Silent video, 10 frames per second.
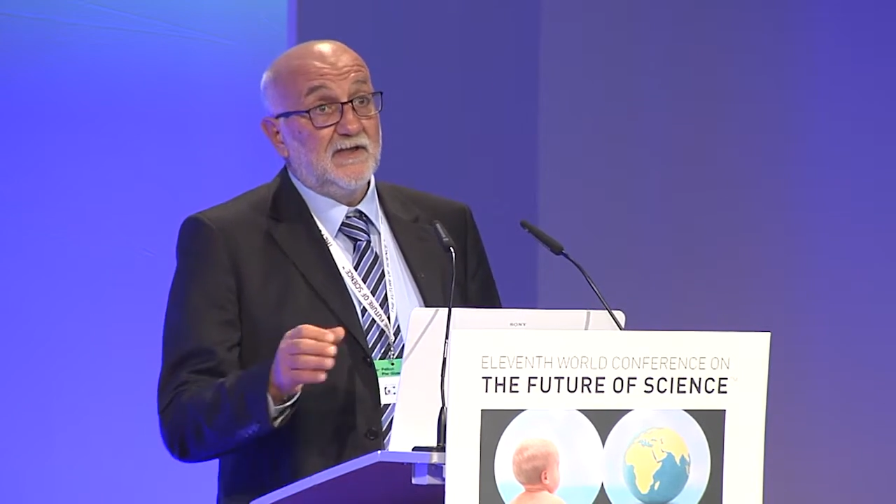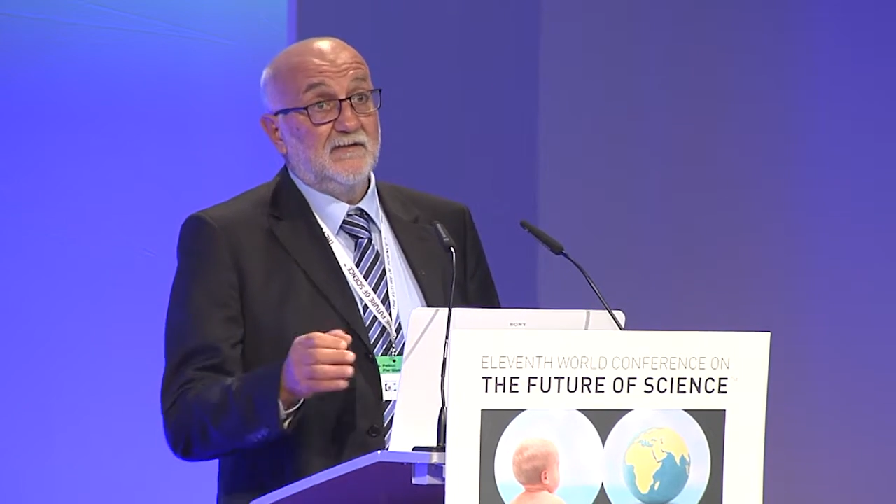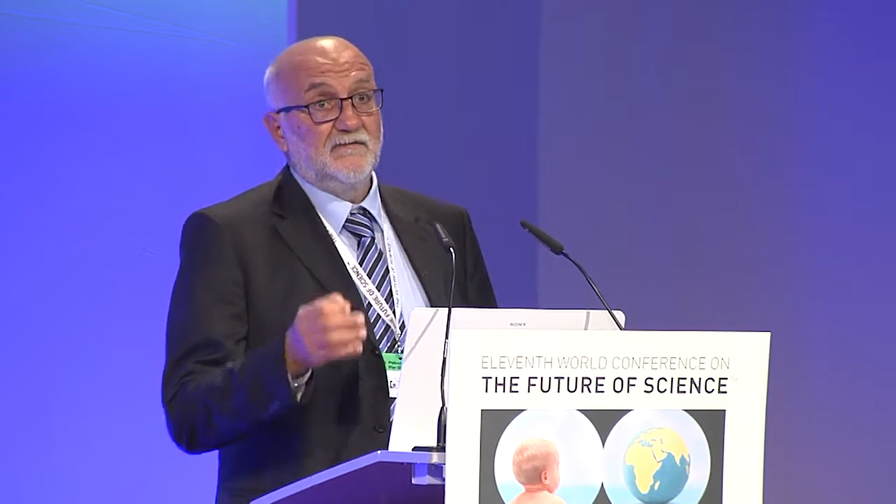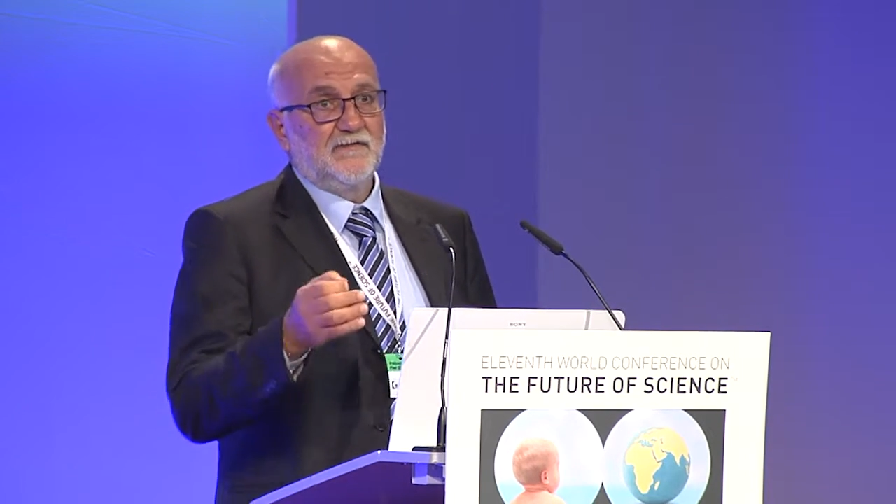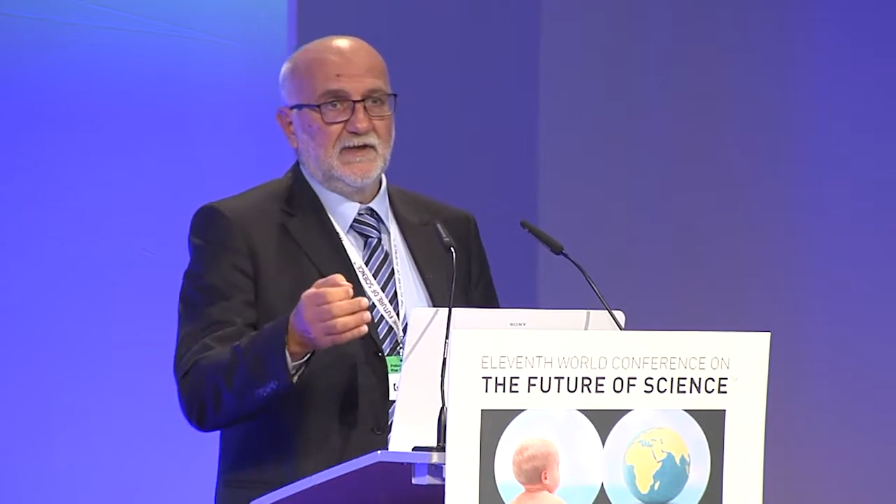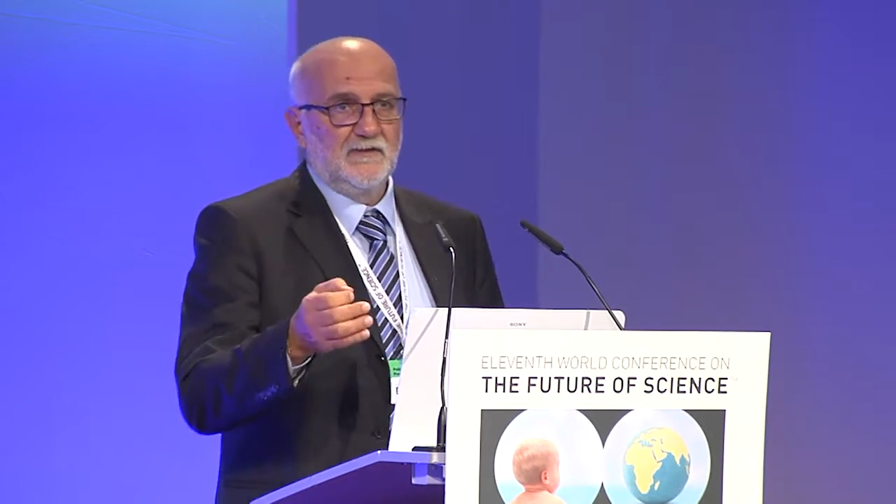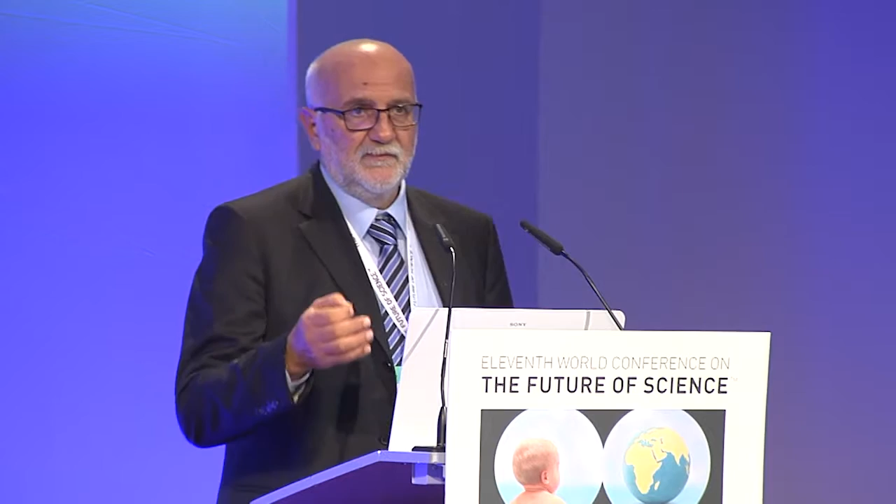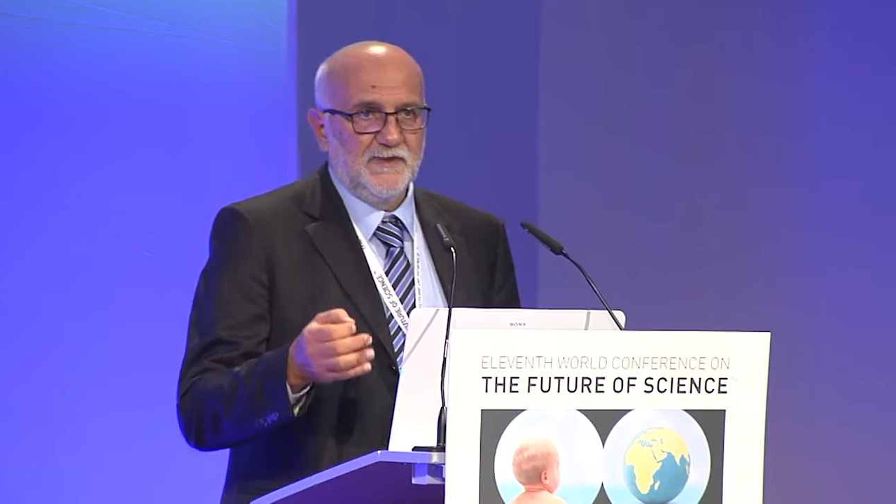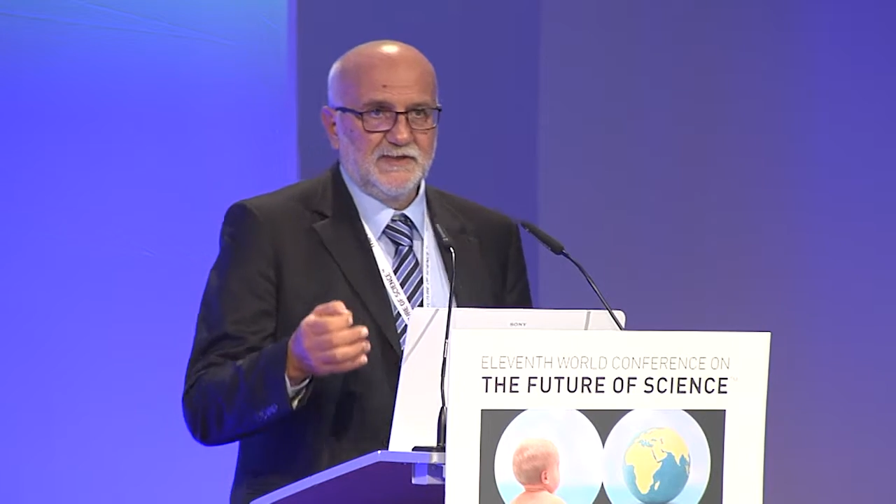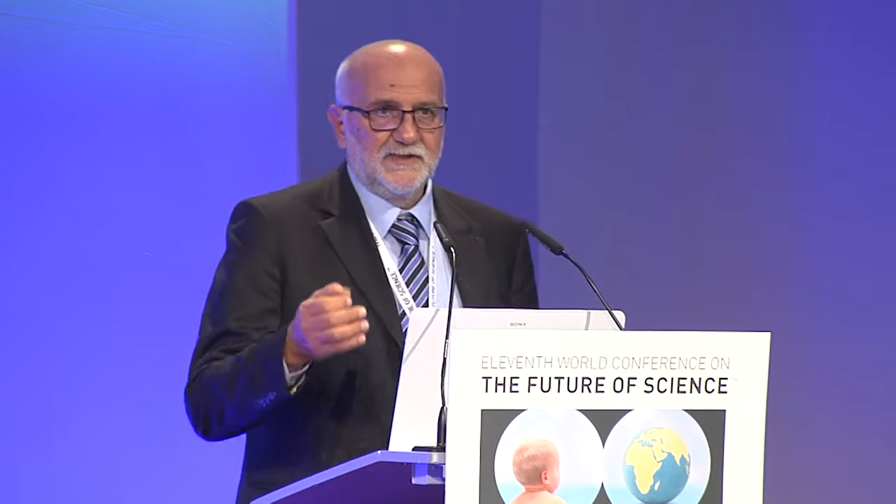how
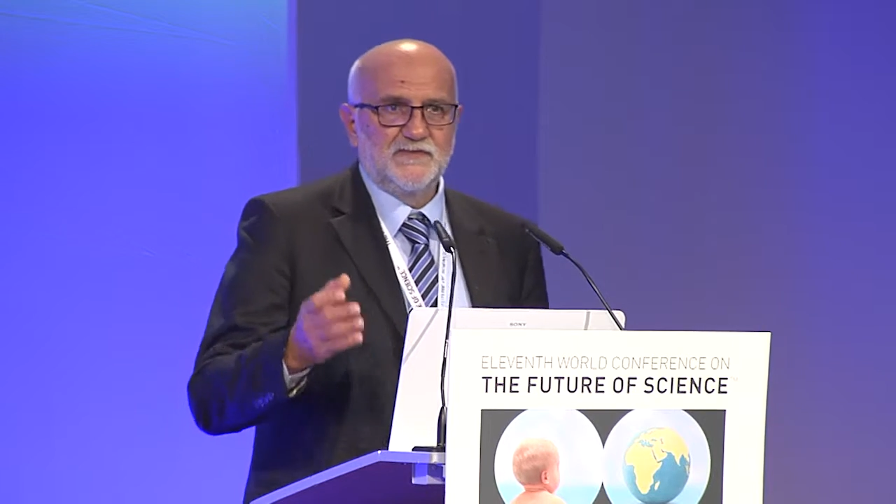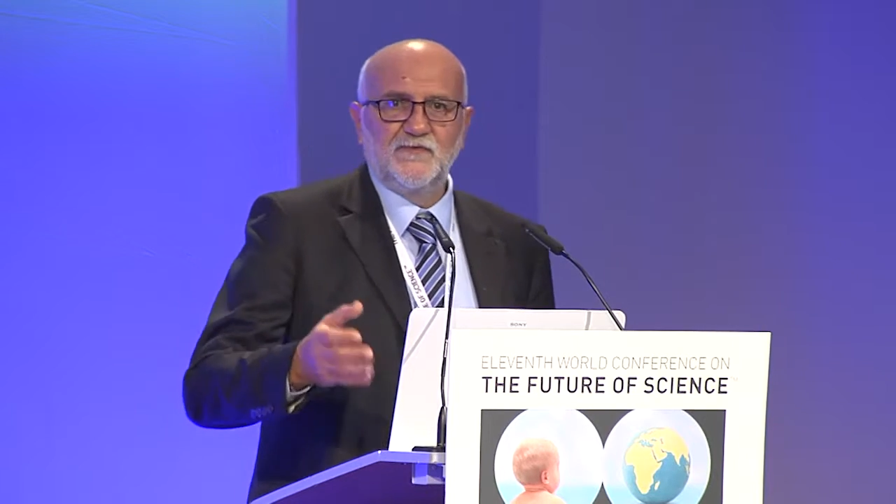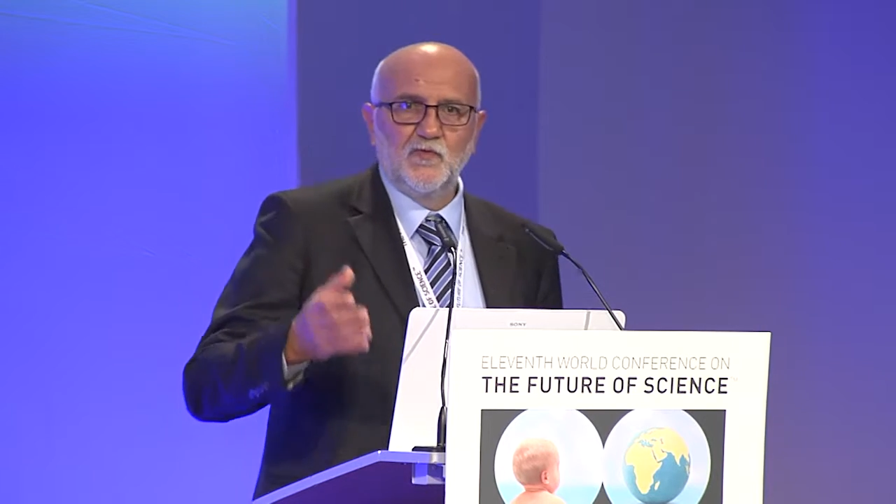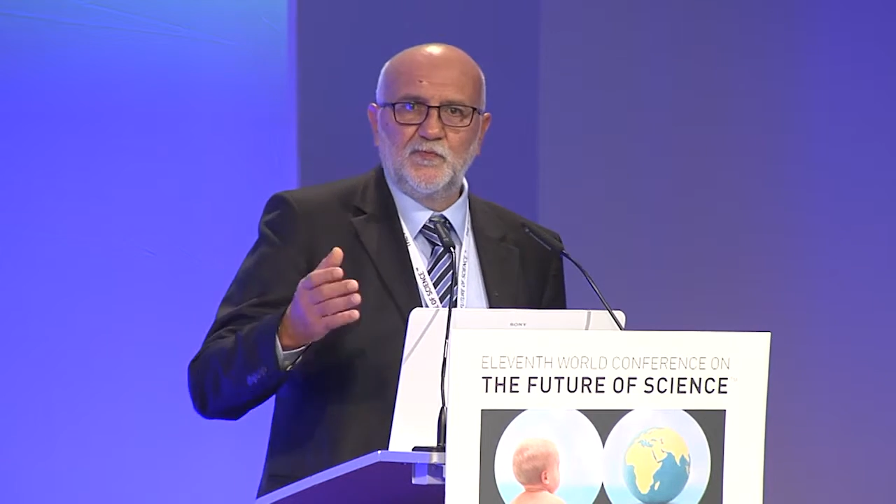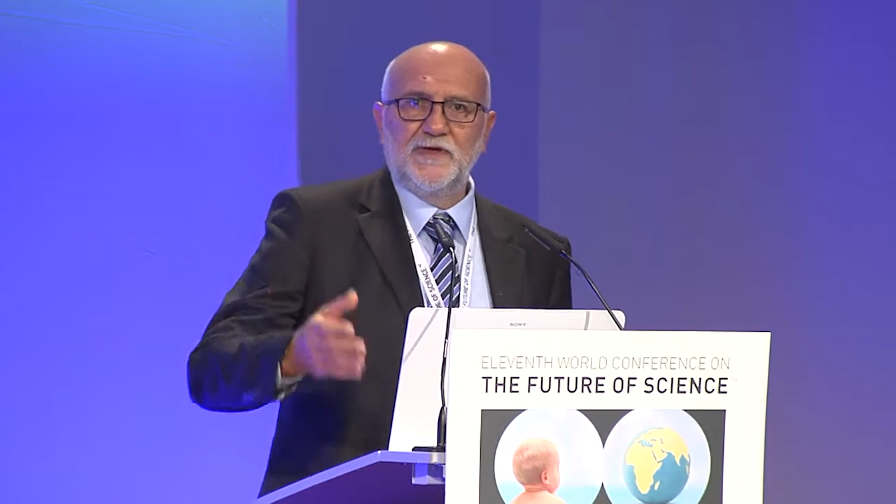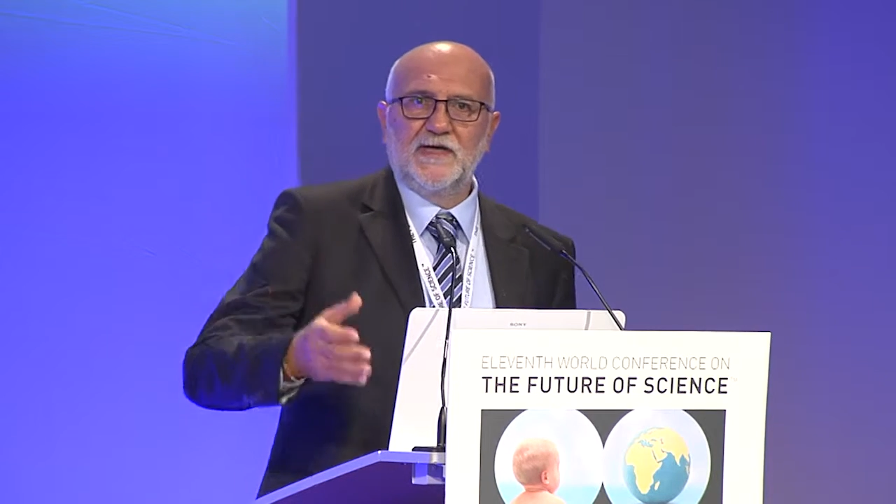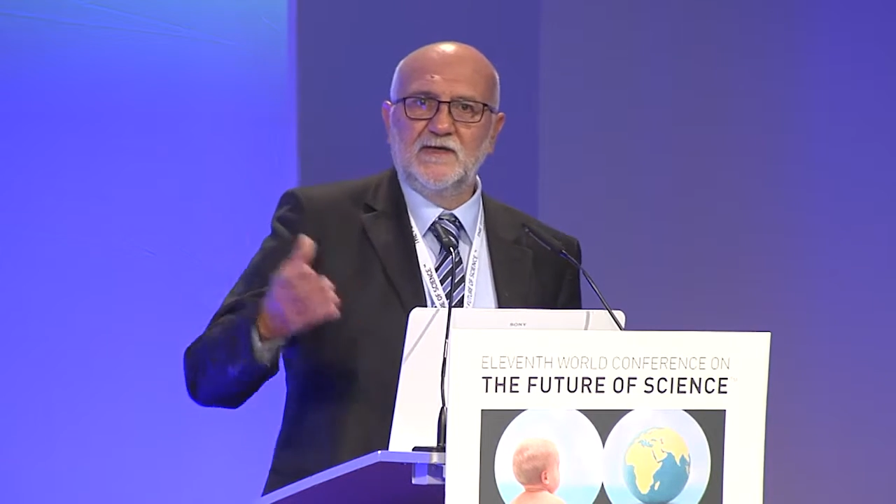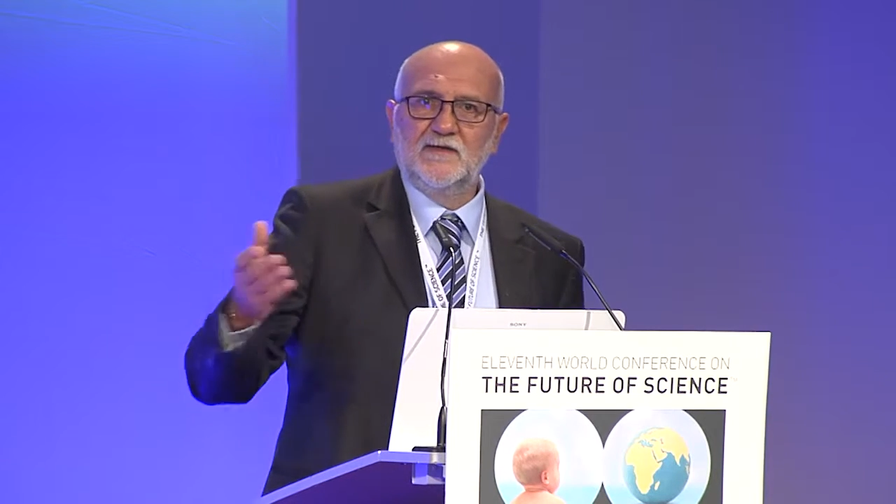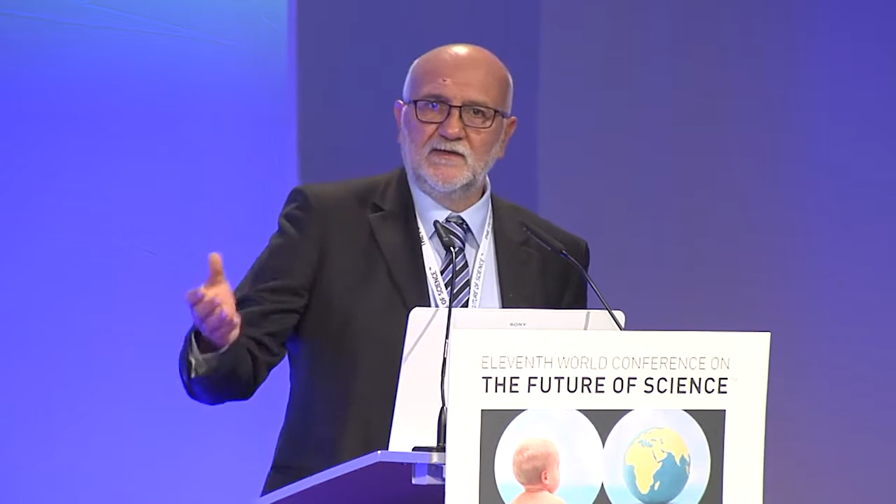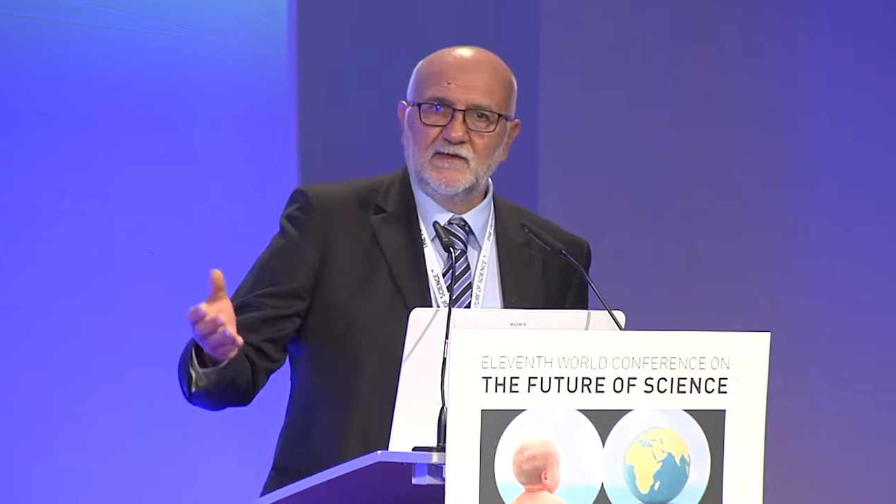to
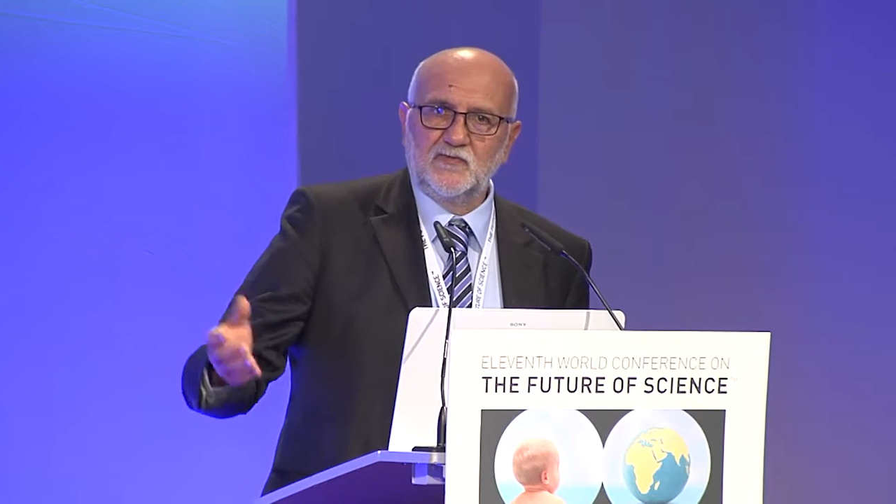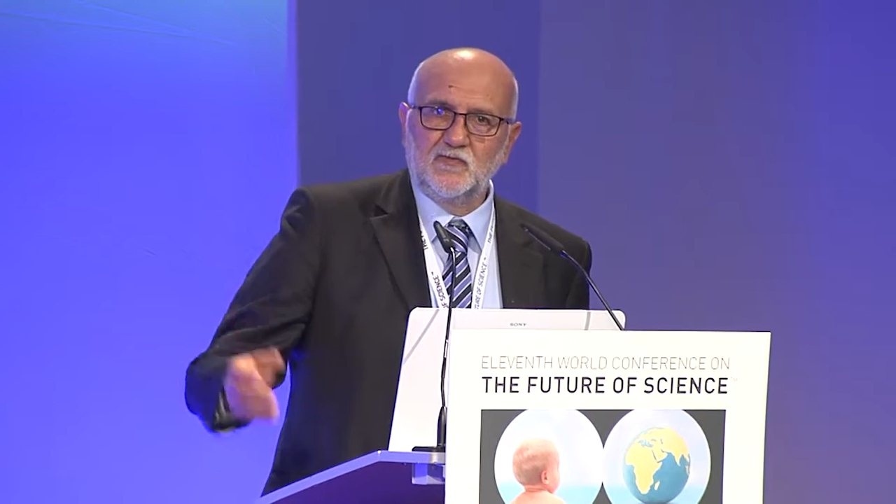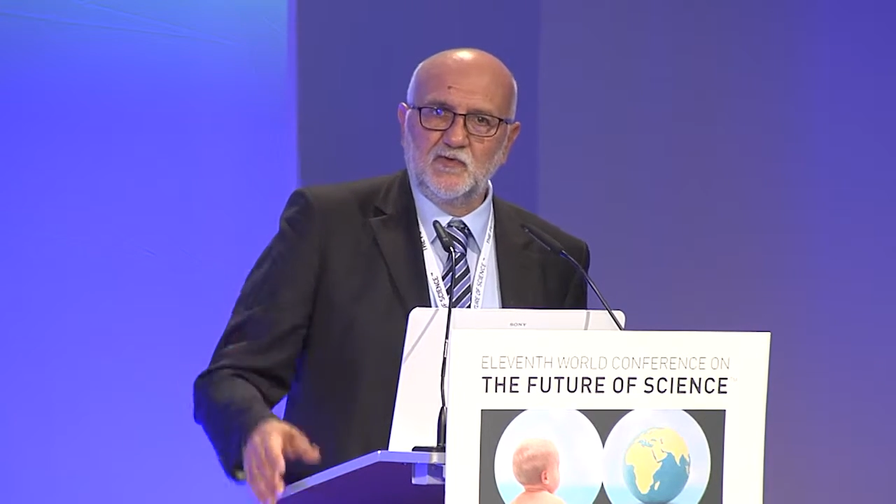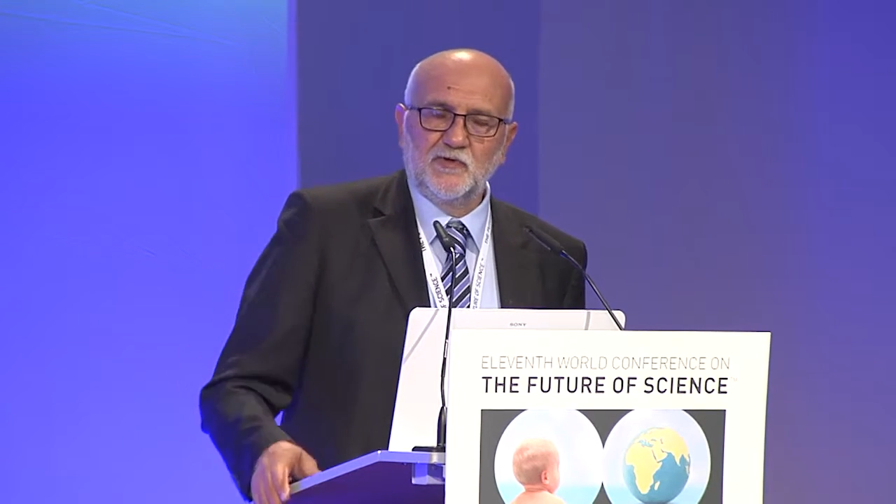recognize